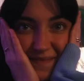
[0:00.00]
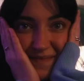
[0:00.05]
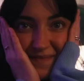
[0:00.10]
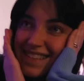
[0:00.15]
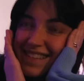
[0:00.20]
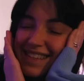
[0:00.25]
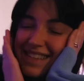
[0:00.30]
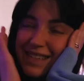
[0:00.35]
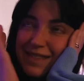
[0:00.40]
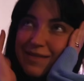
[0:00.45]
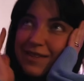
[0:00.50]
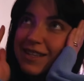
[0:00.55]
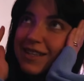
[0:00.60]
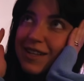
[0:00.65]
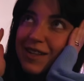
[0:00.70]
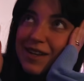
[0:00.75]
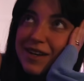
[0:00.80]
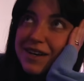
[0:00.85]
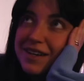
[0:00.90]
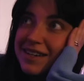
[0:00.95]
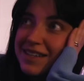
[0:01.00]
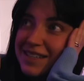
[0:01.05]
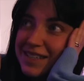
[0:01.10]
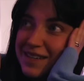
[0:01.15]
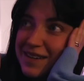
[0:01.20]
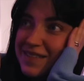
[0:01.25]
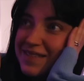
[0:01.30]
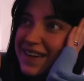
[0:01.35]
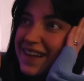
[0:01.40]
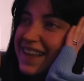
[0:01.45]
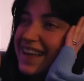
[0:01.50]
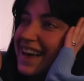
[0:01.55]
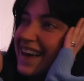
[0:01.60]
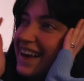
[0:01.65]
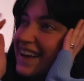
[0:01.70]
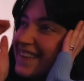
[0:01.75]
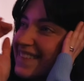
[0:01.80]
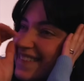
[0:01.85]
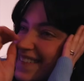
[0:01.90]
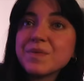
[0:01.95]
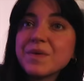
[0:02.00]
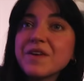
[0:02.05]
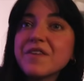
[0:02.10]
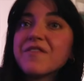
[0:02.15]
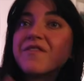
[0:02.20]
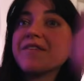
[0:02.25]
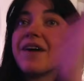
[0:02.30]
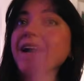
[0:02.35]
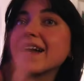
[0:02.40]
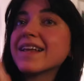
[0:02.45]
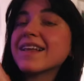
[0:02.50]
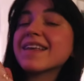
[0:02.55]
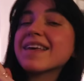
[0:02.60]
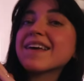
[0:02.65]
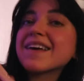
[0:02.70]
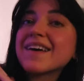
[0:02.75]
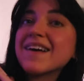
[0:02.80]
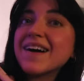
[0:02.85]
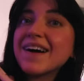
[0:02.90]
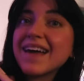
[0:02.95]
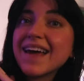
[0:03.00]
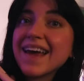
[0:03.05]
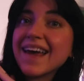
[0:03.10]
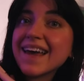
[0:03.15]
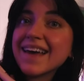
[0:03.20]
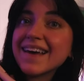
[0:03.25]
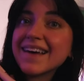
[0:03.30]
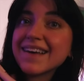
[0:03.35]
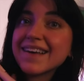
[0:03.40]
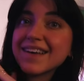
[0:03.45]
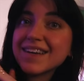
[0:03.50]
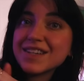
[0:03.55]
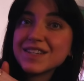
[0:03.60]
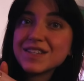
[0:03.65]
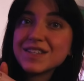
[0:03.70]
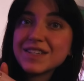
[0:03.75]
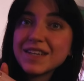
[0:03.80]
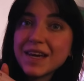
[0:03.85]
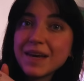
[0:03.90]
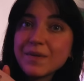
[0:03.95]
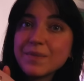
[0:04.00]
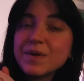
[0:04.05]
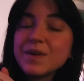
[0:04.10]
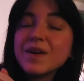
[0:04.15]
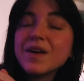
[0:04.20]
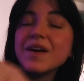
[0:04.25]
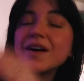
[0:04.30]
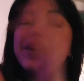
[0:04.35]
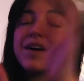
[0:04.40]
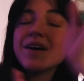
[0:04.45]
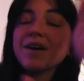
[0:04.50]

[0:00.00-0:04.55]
This has been the longest year of my life. We finally got a kitchen table.